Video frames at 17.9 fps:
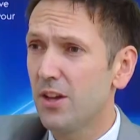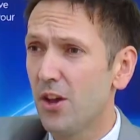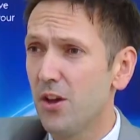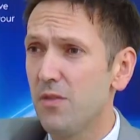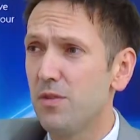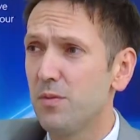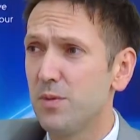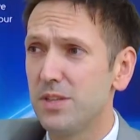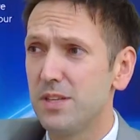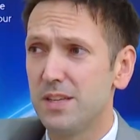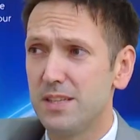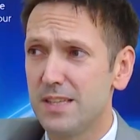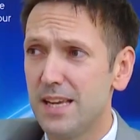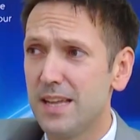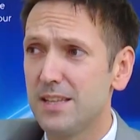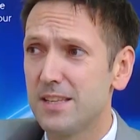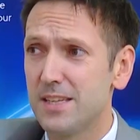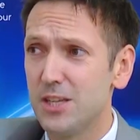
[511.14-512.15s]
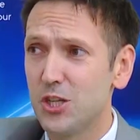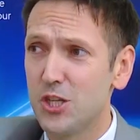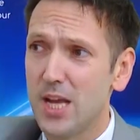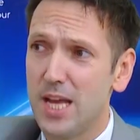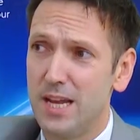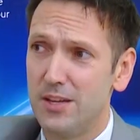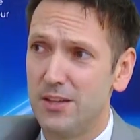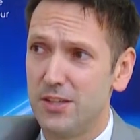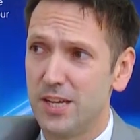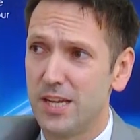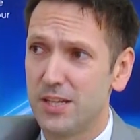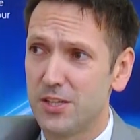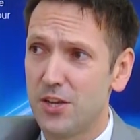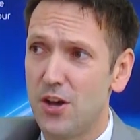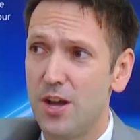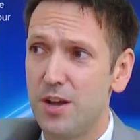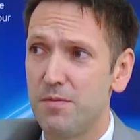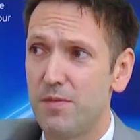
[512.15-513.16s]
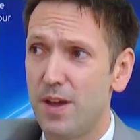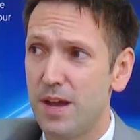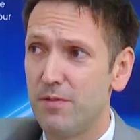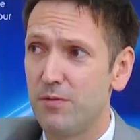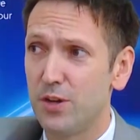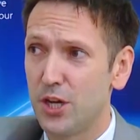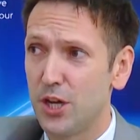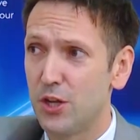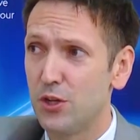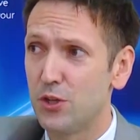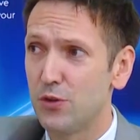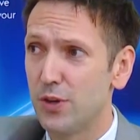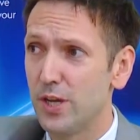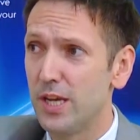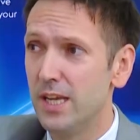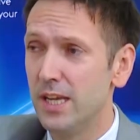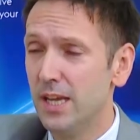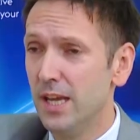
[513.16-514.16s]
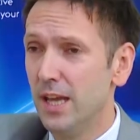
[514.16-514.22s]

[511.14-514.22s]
COVID was an intensely challenging time for every country.